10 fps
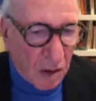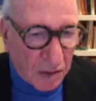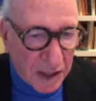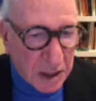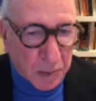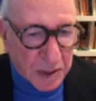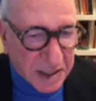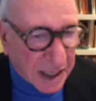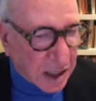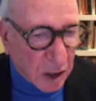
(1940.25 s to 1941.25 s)
these
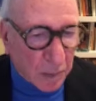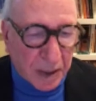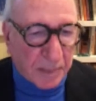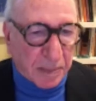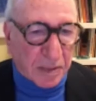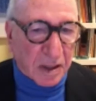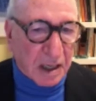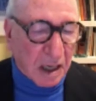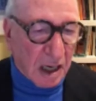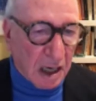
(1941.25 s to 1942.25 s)
particular people
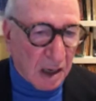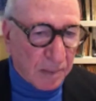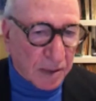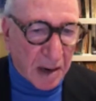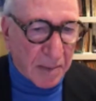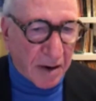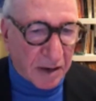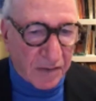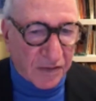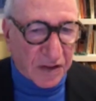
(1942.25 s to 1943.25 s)

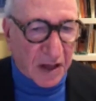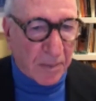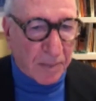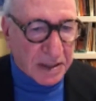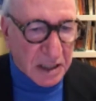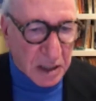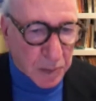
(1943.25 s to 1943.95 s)
primarily for their business